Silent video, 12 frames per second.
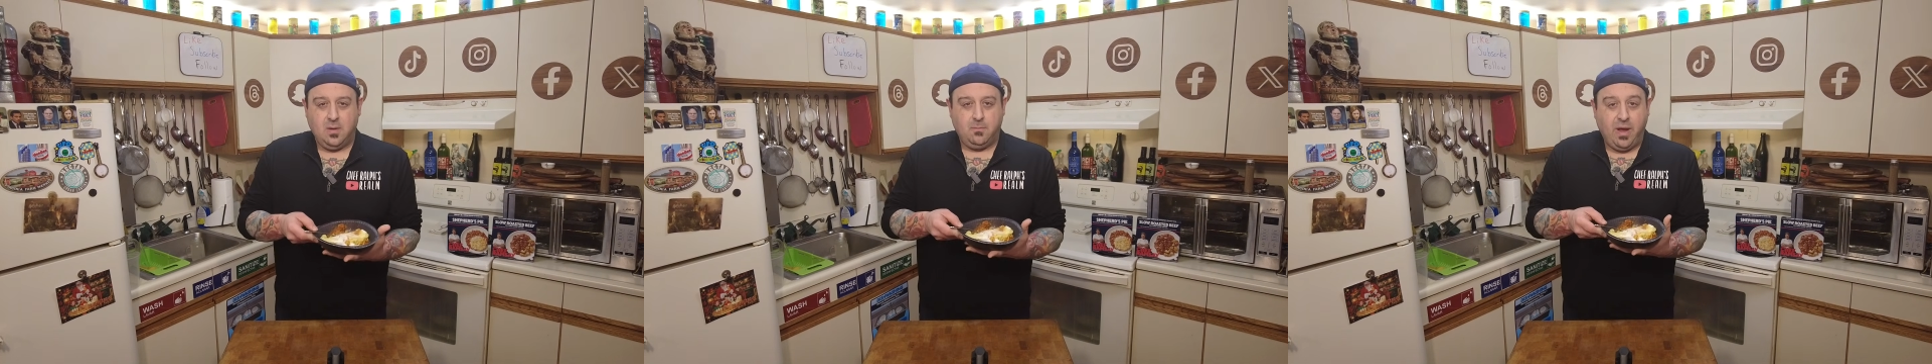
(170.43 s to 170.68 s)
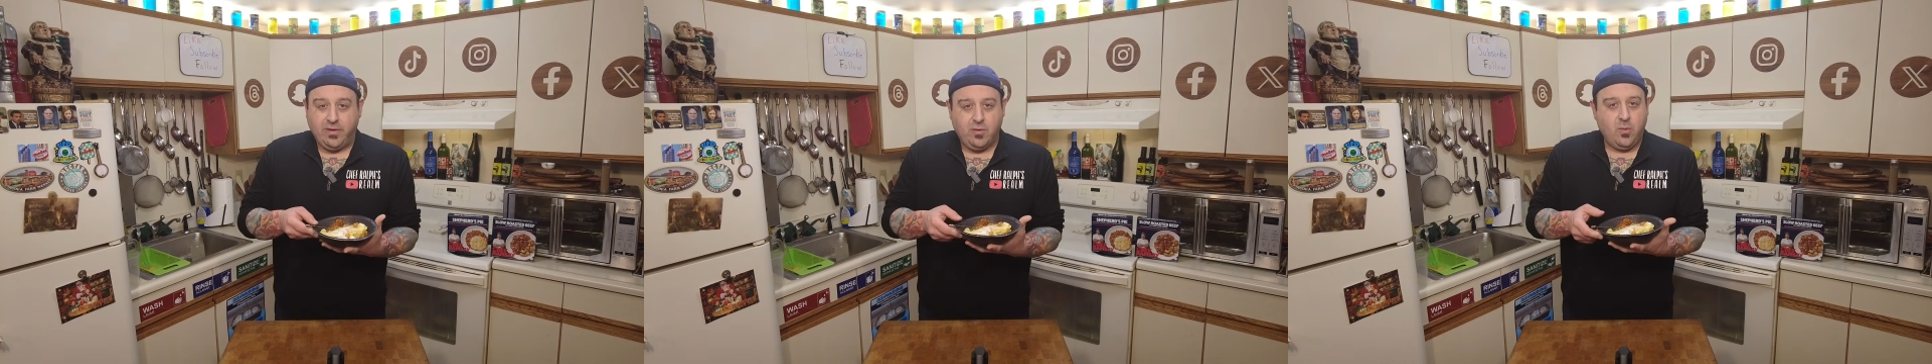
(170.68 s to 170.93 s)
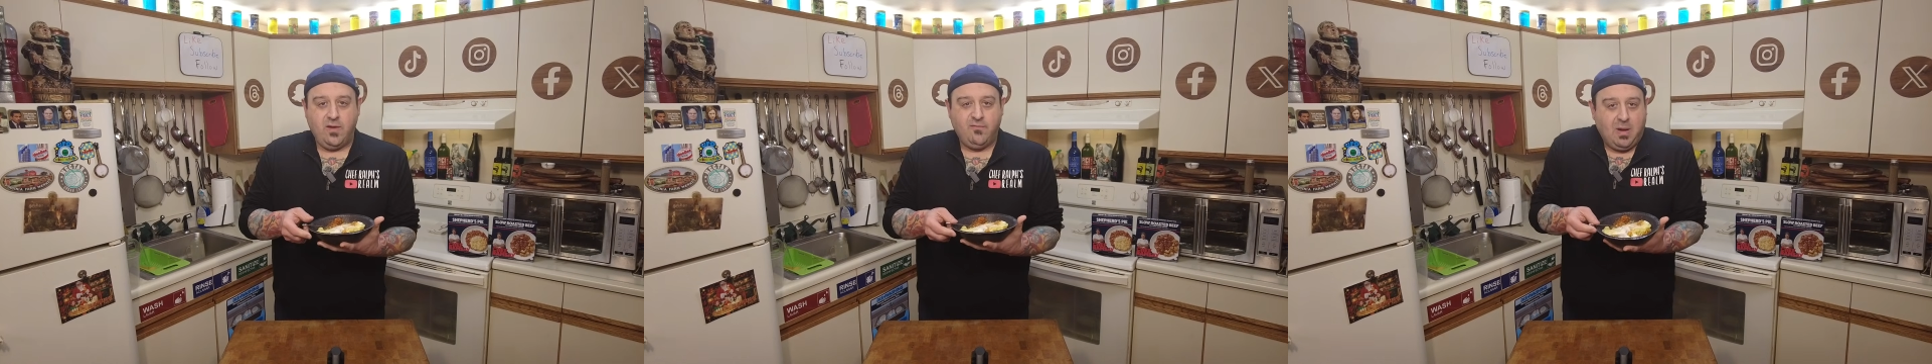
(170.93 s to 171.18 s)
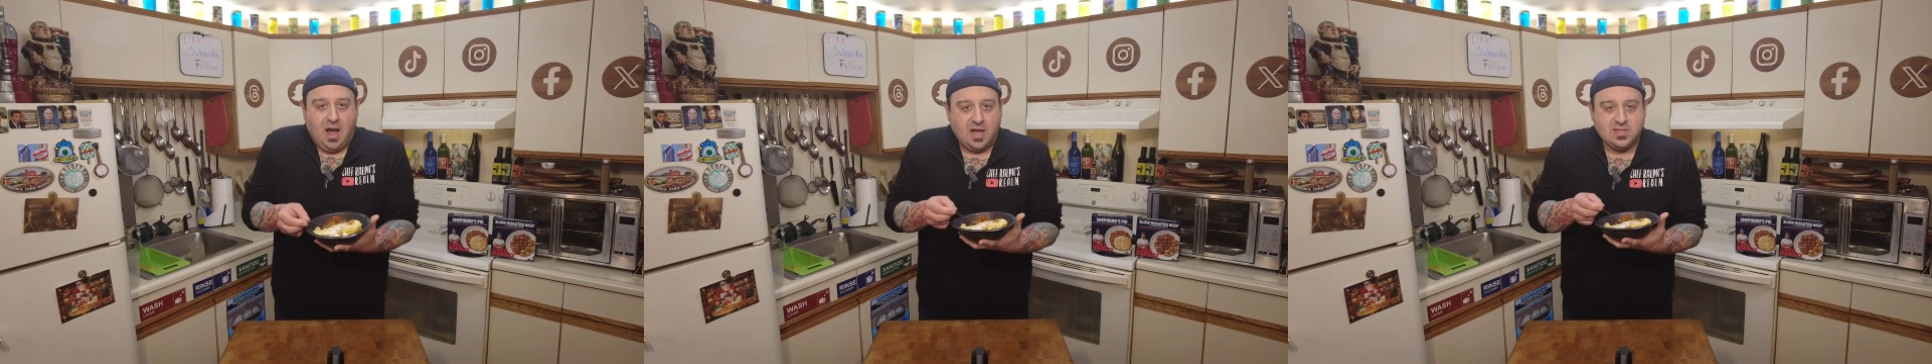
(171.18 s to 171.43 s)

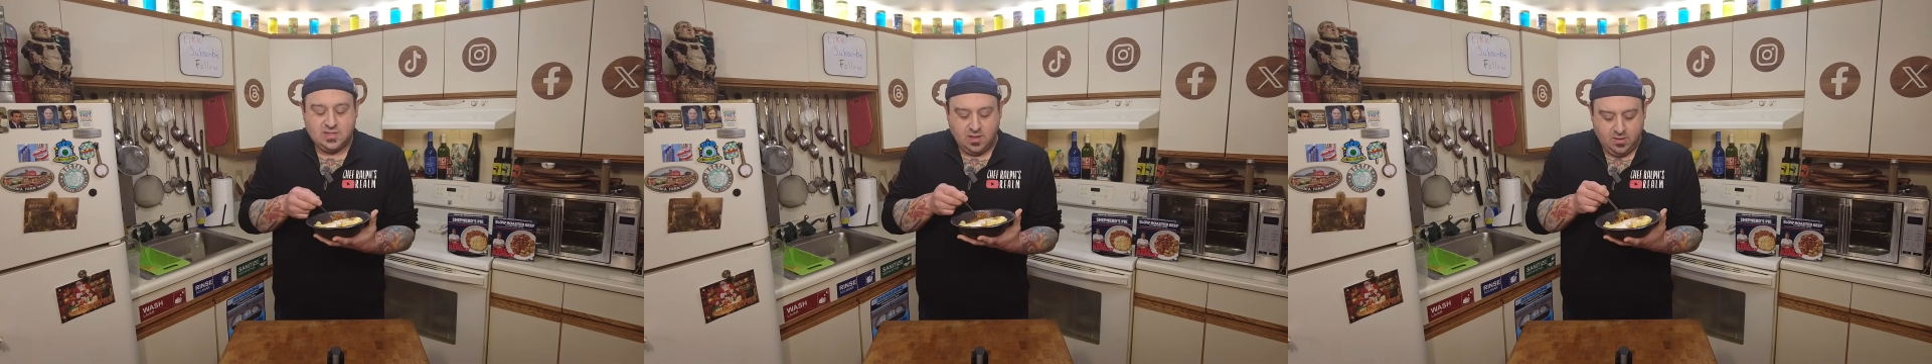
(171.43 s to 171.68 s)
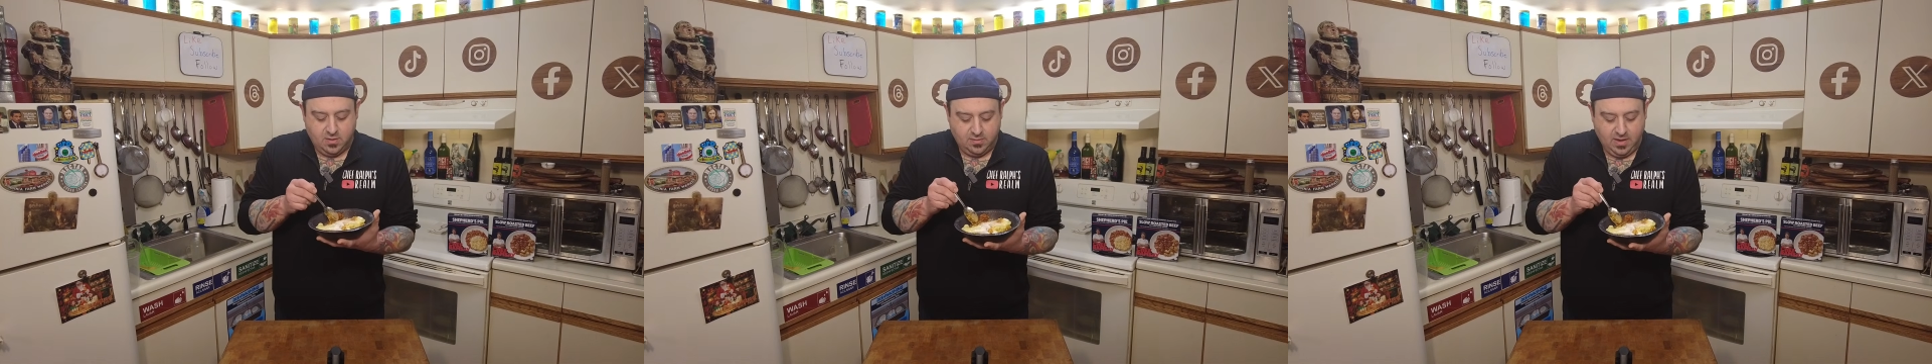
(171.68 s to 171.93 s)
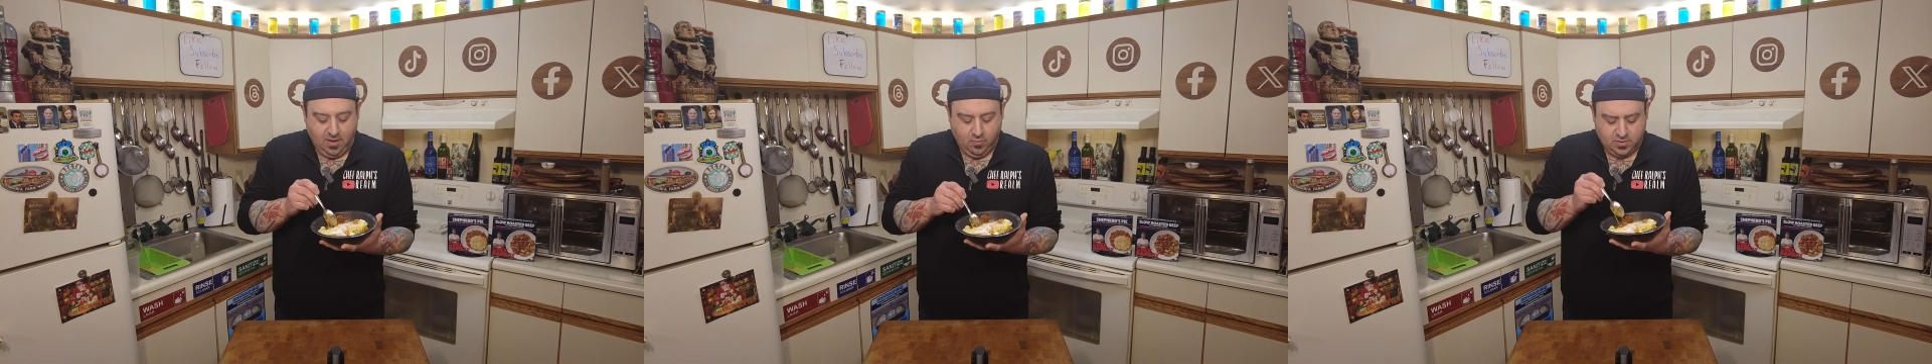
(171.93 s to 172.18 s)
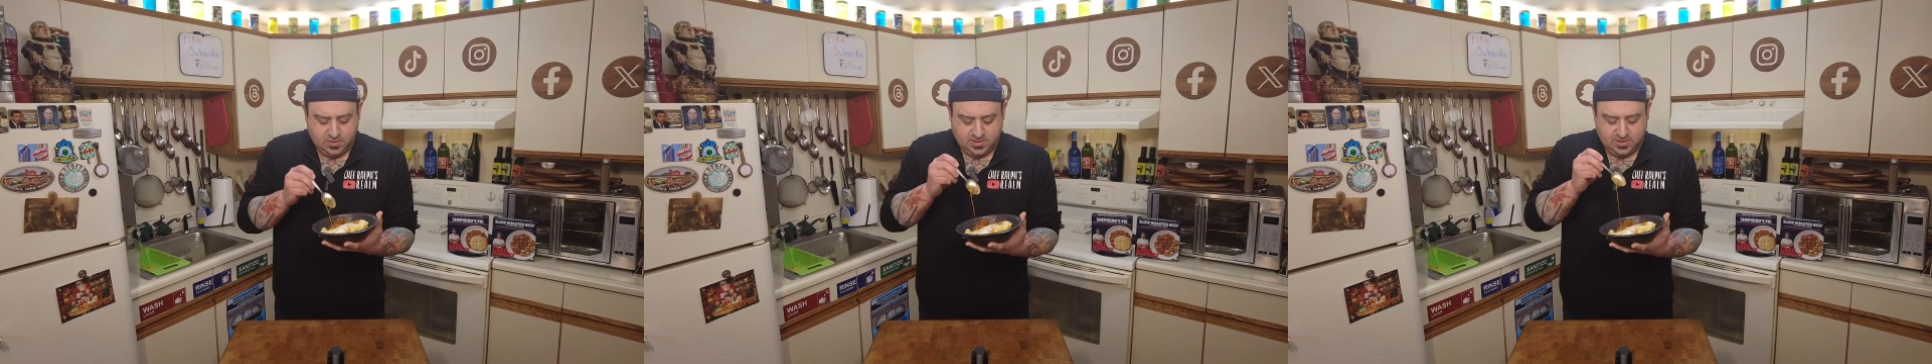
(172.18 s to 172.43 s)
microwave pasta that
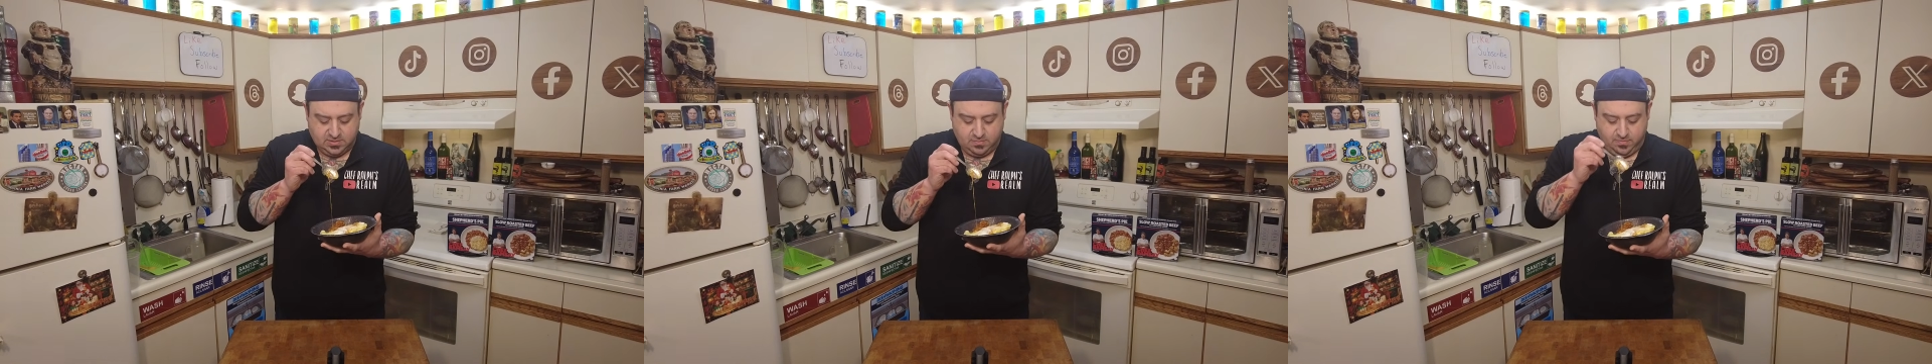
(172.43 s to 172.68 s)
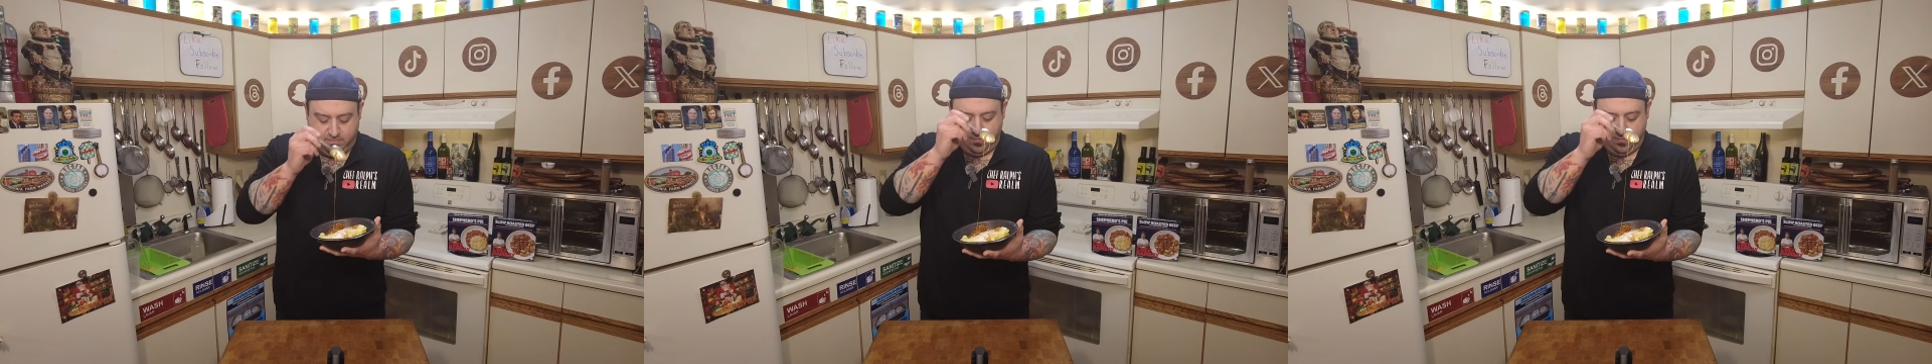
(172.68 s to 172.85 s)
was